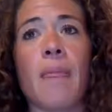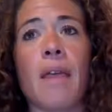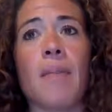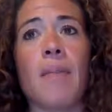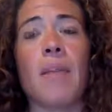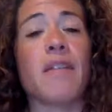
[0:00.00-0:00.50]

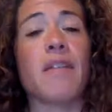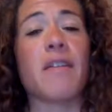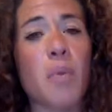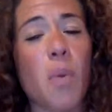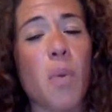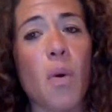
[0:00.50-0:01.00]
be of
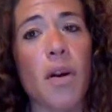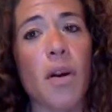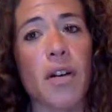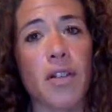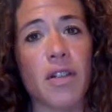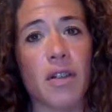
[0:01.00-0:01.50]

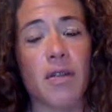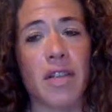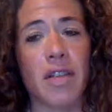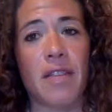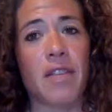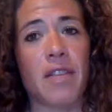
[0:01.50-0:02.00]
support to
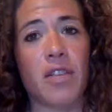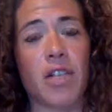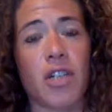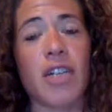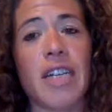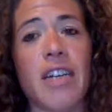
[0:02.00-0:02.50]
those on this
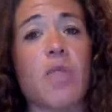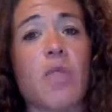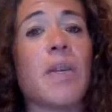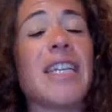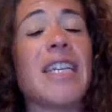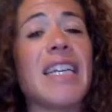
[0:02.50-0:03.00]
journey,
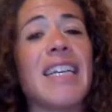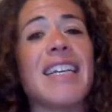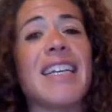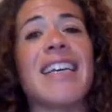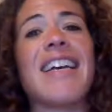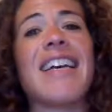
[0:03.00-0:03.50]
because we
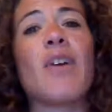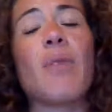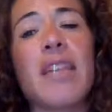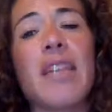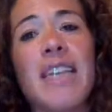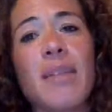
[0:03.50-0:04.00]
need
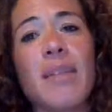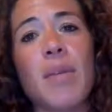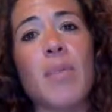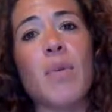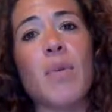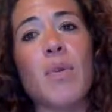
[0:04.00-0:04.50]

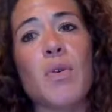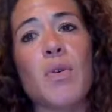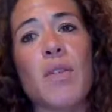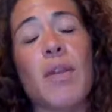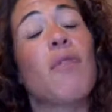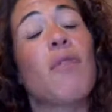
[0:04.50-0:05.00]
people
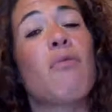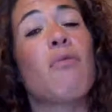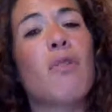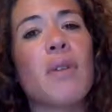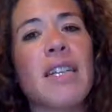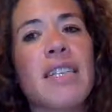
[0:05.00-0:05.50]
who have been
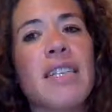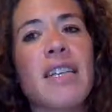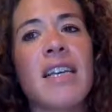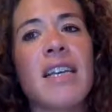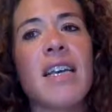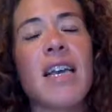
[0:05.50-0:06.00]
through it
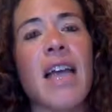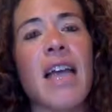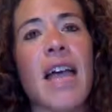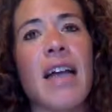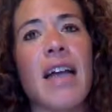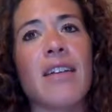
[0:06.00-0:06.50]

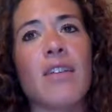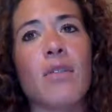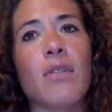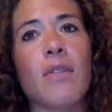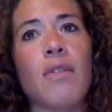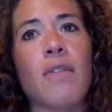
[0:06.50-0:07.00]
and
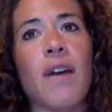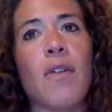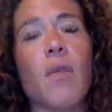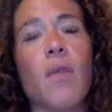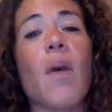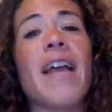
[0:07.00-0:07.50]
who have
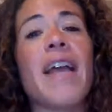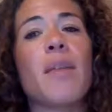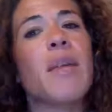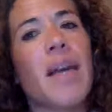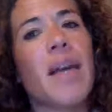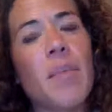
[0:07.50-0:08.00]
found a way
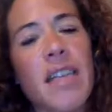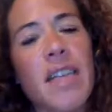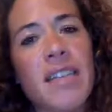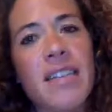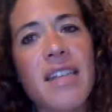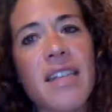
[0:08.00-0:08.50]
to be at
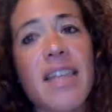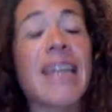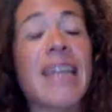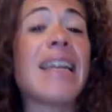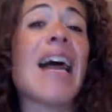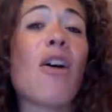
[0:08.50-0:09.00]
peace in it,
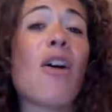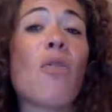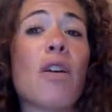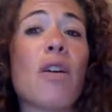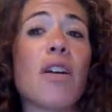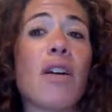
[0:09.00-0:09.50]
and now
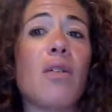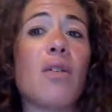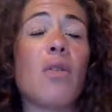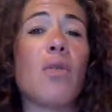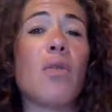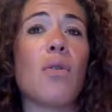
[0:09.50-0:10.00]

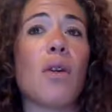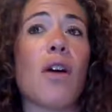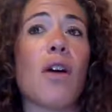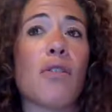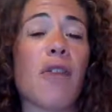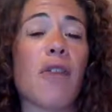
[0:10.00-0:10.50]
who
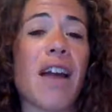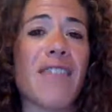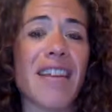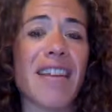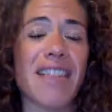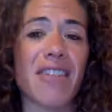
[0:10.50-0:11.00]
are
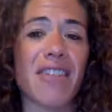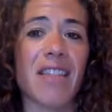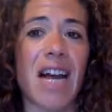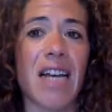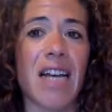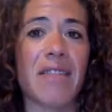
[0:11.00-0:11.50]
thriving in their
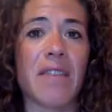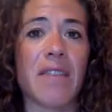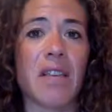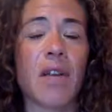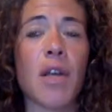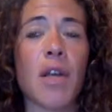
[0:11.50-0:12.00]

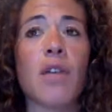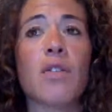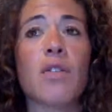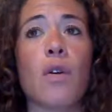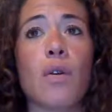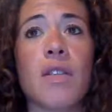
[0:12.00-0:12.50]
lives.
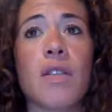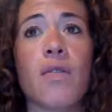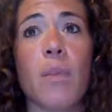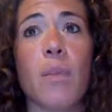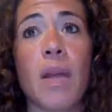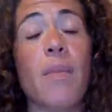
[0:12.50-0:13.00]
So
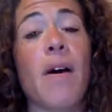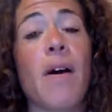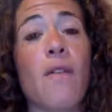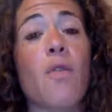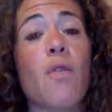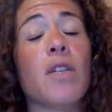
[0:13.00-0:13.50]
it's been
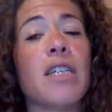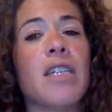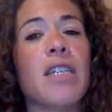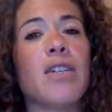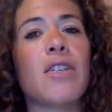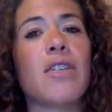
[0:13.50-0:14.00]
about
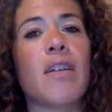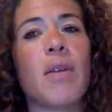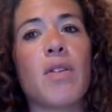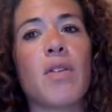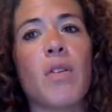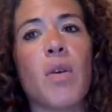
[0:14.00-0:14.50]
14 years I've
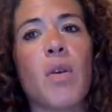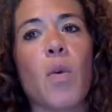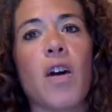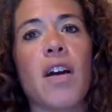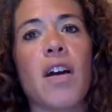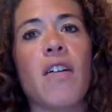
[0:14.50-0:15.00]
been doing
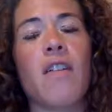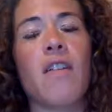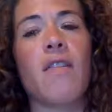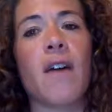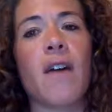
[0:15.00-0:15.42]
work of